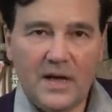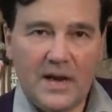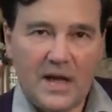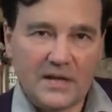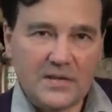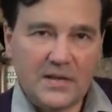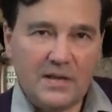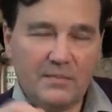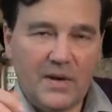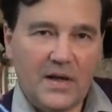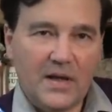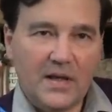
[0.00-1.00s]
And actually
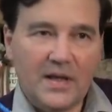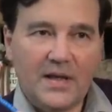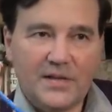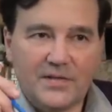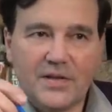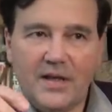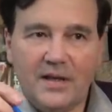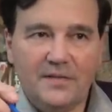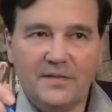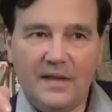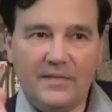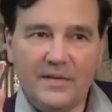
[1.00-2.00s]
my
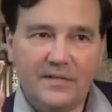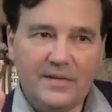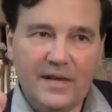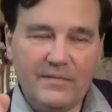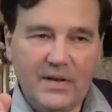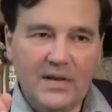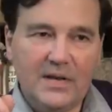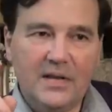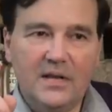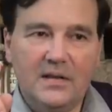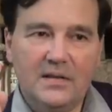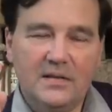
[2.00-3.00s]

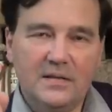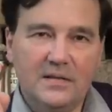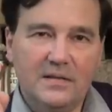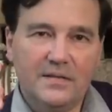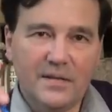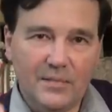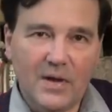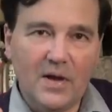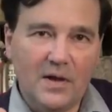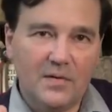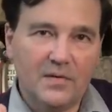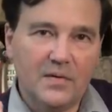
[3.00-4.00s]
HK770, the
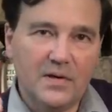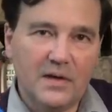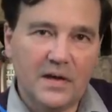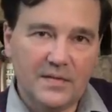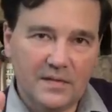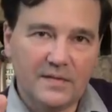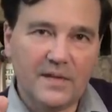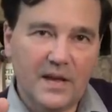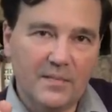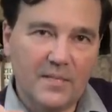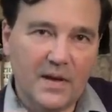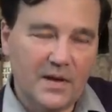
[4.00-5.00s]
semi-auto, had the
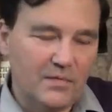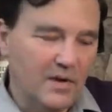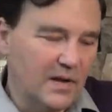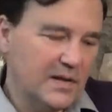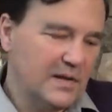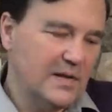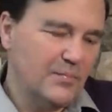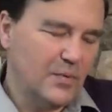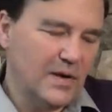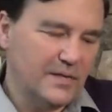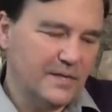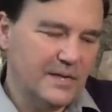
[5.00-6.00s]
same hydraulically
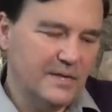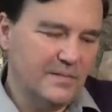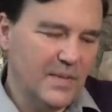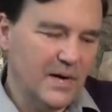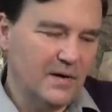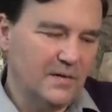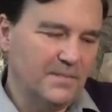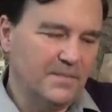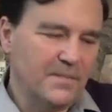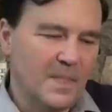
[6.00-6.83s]
pressed in barrel.